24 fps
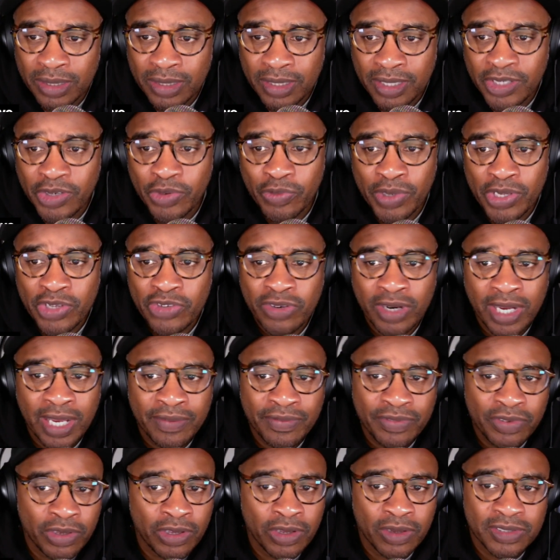In a
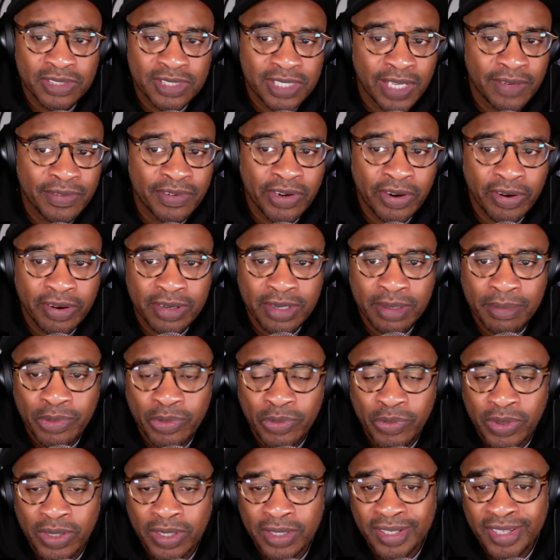redraft, you go Steph Curry number
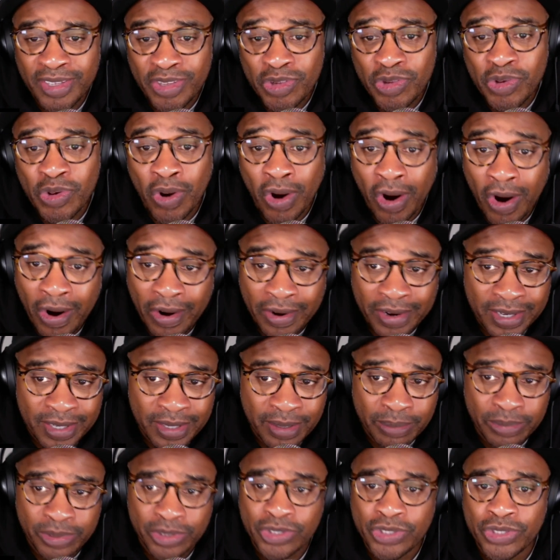1, and you go Harden
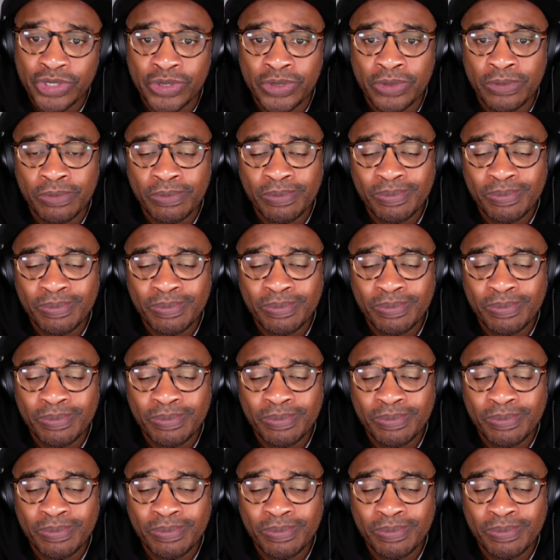number 2.